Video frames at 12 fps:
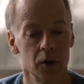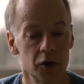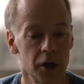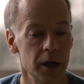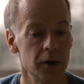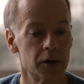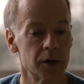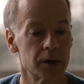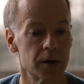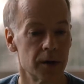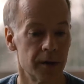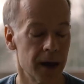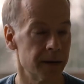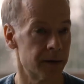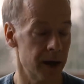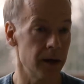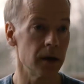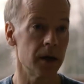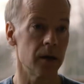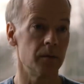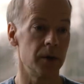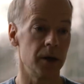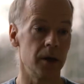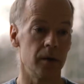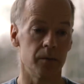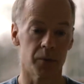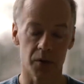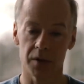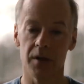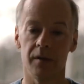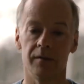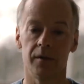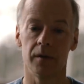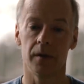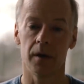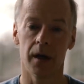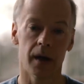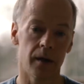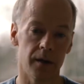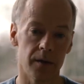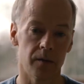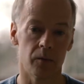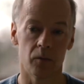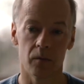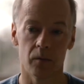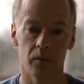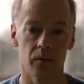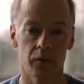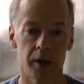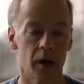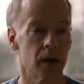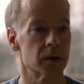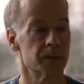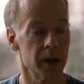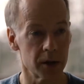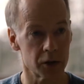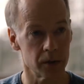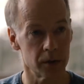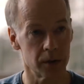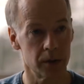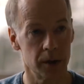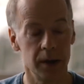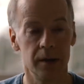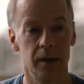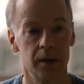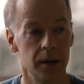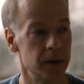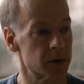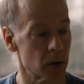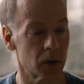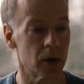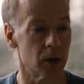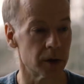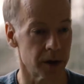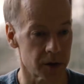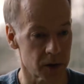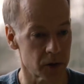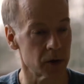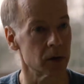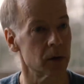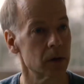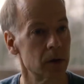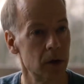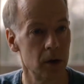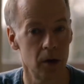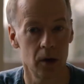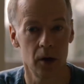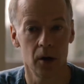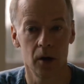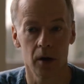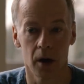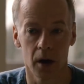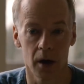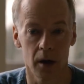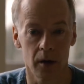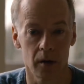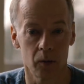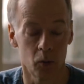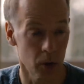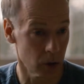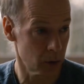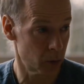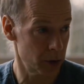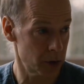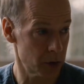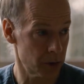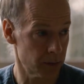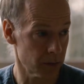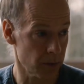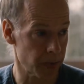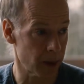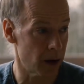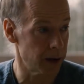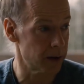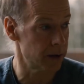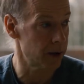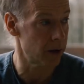changes that then can be perceived and in regards measured in the so-called external world, which I can